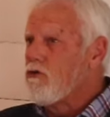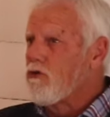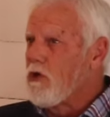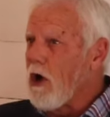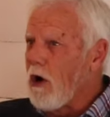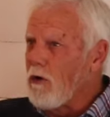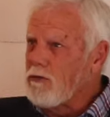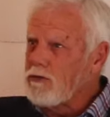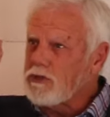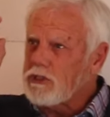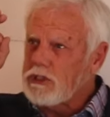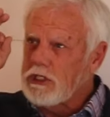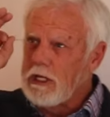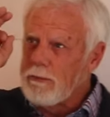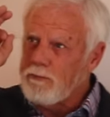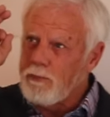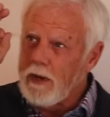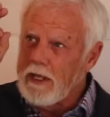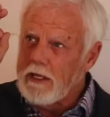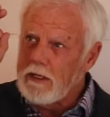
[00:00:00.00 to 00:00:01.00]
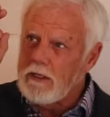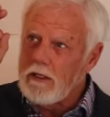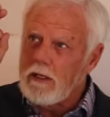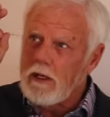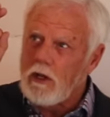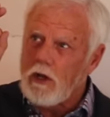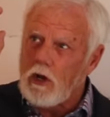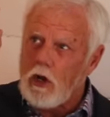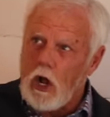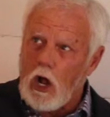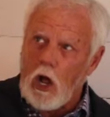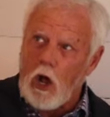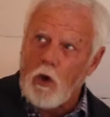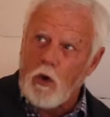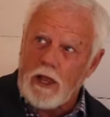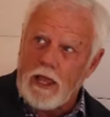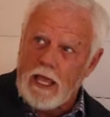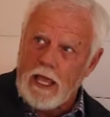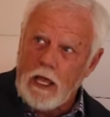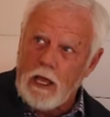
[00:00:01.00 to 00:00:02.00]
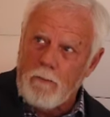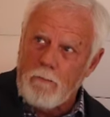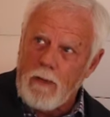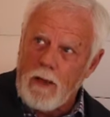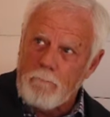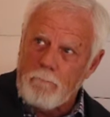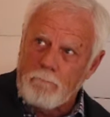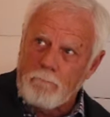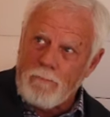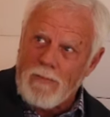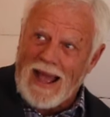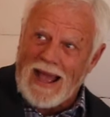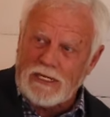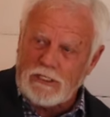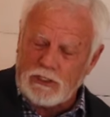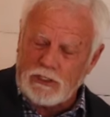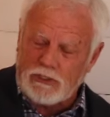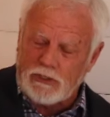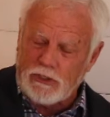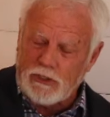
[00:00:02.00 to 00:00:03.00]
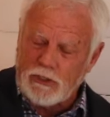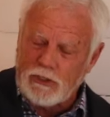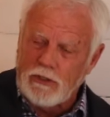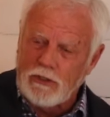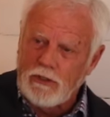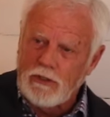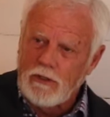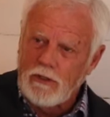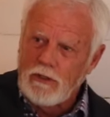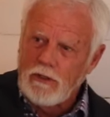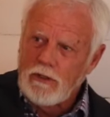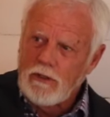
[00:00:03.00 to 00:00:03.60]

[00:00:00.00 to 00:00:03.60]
don't simply call him master,